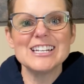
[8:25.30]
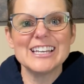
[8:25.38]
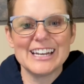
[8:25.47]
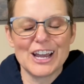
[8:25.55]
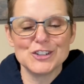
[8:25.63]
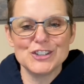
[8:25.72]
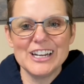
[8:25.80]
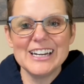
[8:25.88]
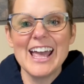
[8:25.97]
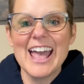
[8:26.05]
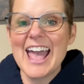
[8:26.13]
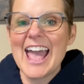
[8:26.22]
Connection,
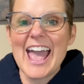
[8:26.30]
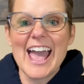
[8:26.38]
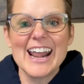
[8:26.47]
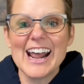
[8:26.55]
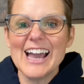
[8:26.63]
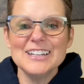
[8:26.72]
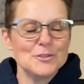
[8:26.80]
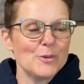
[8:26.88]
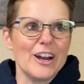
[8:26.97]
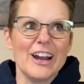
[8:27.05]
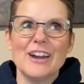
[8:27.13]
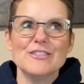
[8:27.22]
and I
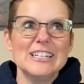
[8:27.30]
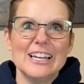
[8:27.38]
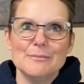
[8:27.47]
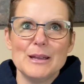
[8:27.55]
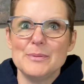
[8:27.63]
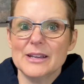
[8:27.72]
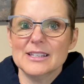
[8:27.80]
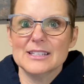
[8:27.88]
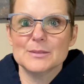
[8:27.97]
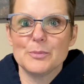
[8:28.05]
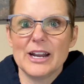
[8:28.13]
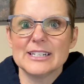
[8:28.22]
swear every time I pick
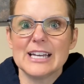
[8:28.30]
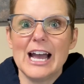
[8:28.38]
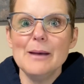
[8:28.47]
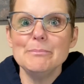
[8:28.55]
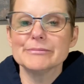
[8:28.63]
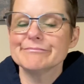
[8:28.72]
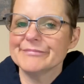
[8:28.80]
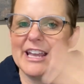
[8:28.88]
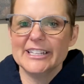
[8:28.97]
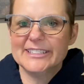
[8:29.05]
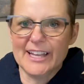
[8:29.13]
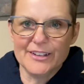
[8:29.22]
this brand up,
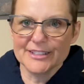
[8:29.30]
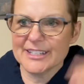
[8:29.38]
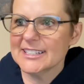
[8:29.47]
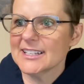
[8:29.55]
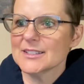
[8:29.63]
it sells.